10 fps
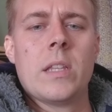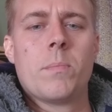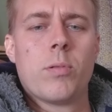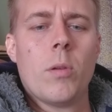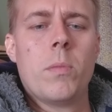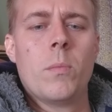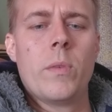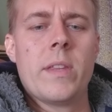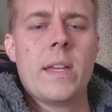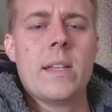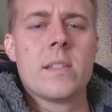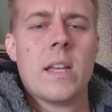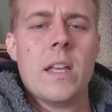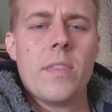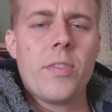and the problem with it is
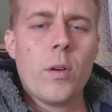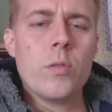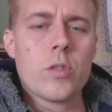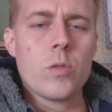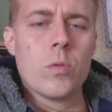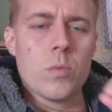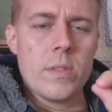those good ones will